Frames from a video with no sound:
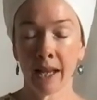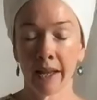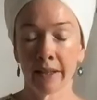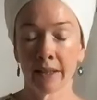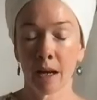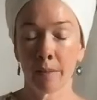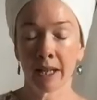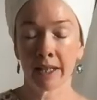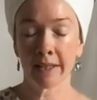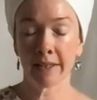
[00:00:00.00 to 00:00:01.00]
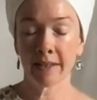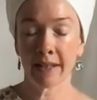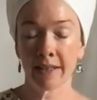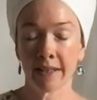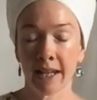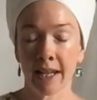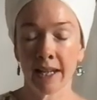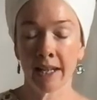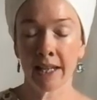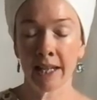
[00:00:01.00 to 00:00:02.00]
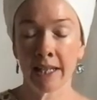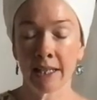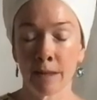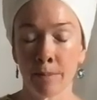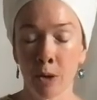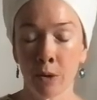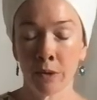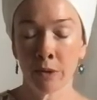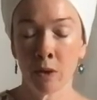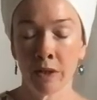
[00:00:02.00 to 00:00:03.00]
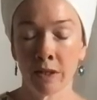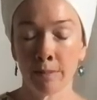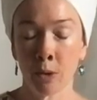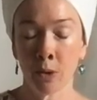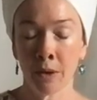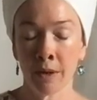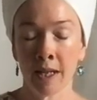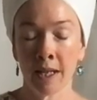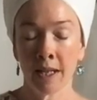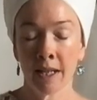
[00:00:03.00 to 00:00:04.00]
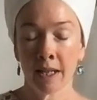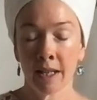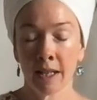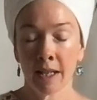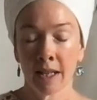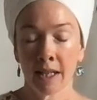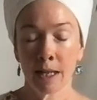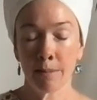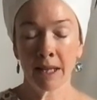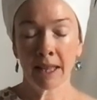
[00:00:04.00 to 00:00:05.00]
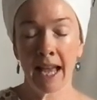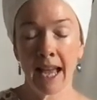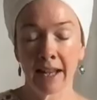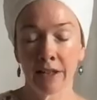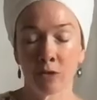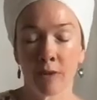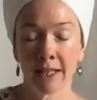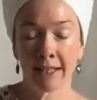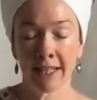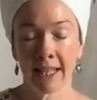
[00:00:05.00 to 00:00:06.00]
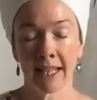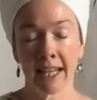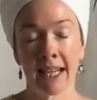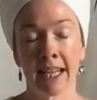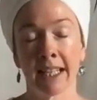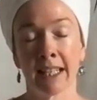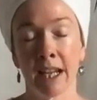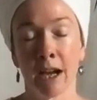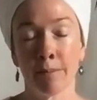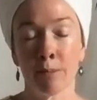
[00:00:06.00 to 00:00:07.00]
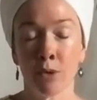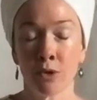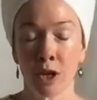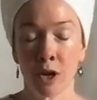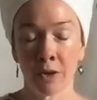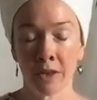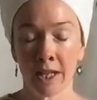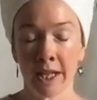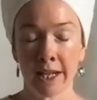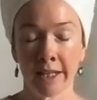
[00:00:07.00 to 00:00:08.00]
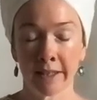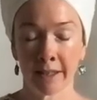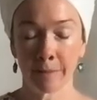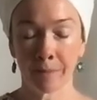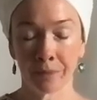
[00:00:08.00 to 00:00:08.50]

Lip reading: And coming to sit in easy pose once more. Keeping the hands resting in Gyan Mudra on the knees.